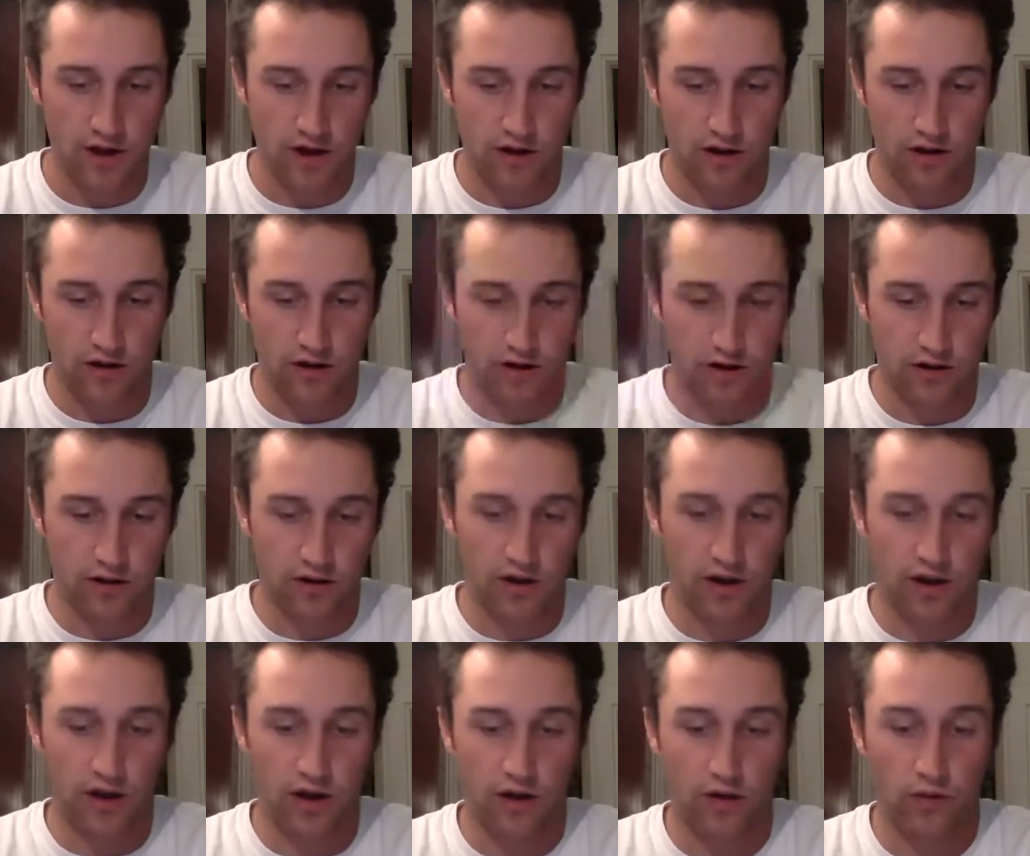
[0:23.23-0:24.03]

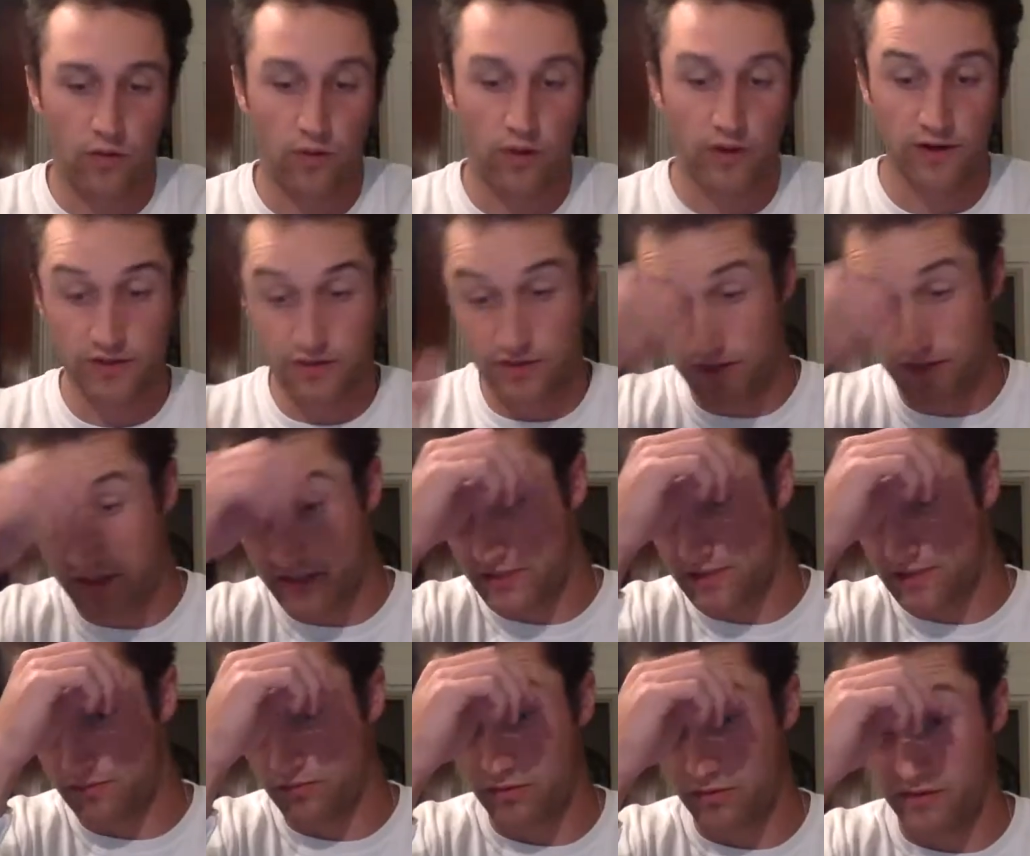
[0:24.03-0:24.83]
are where did the
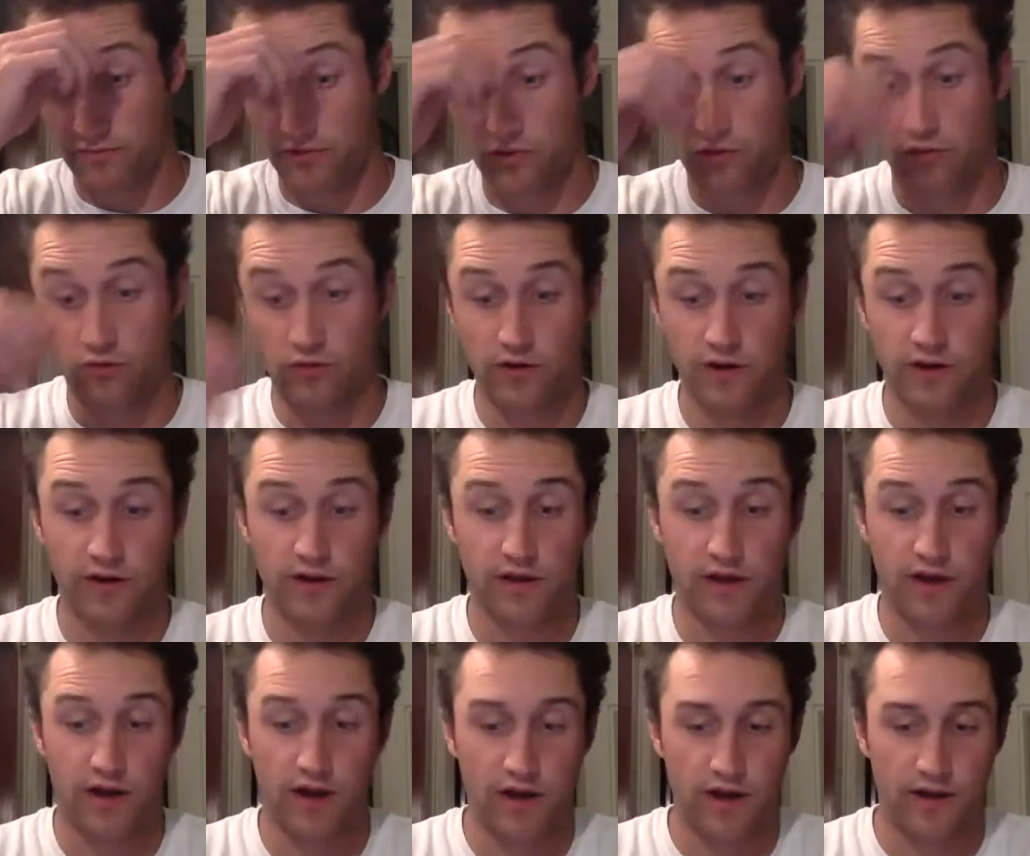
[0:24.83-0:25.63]
Supreme
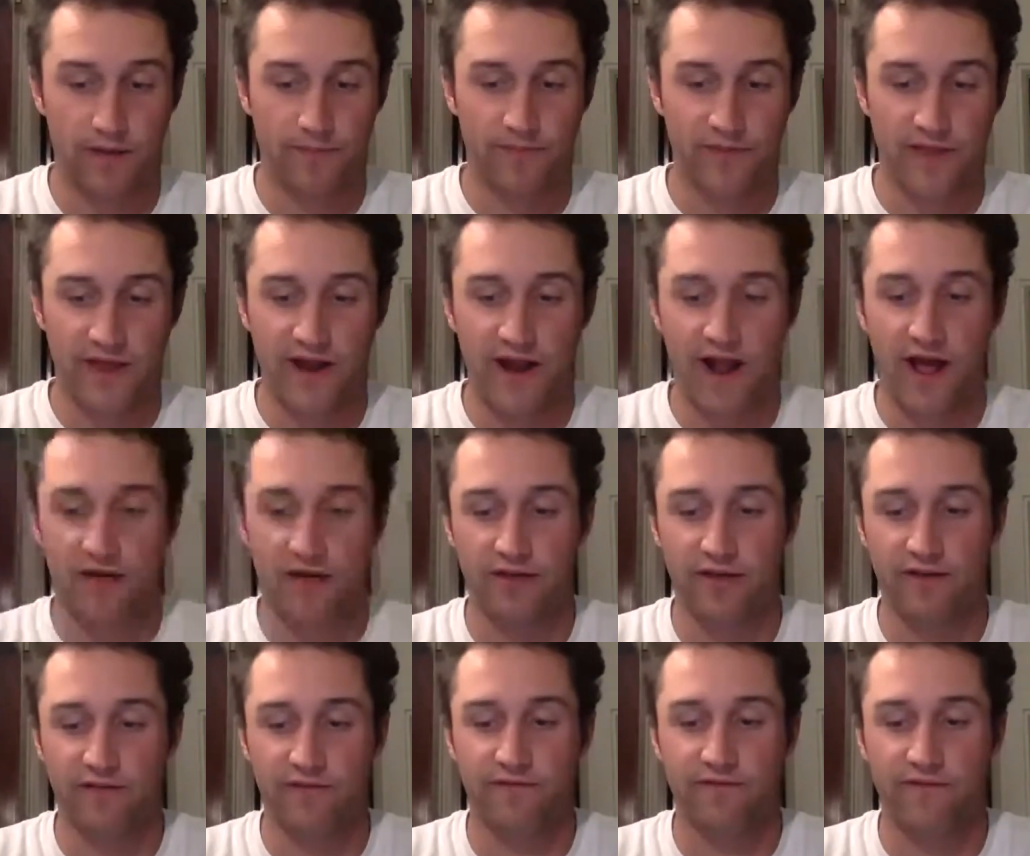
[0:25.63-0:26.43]
Court and how
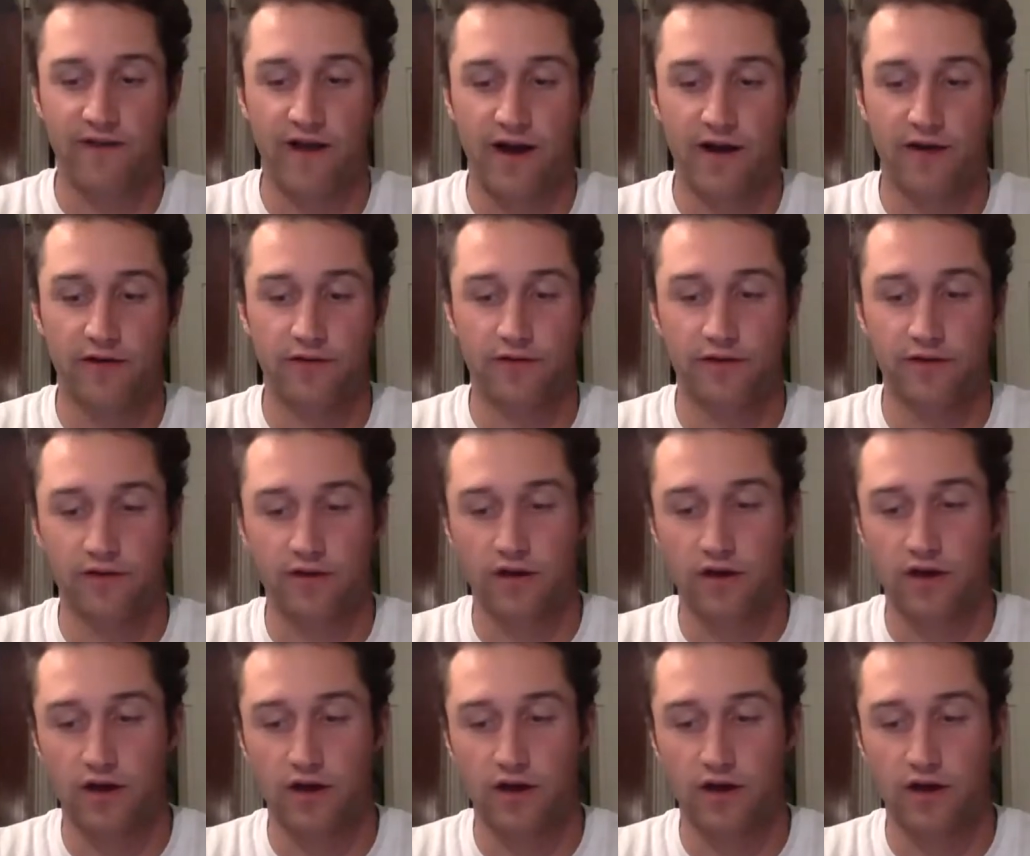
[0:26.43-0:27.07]
they found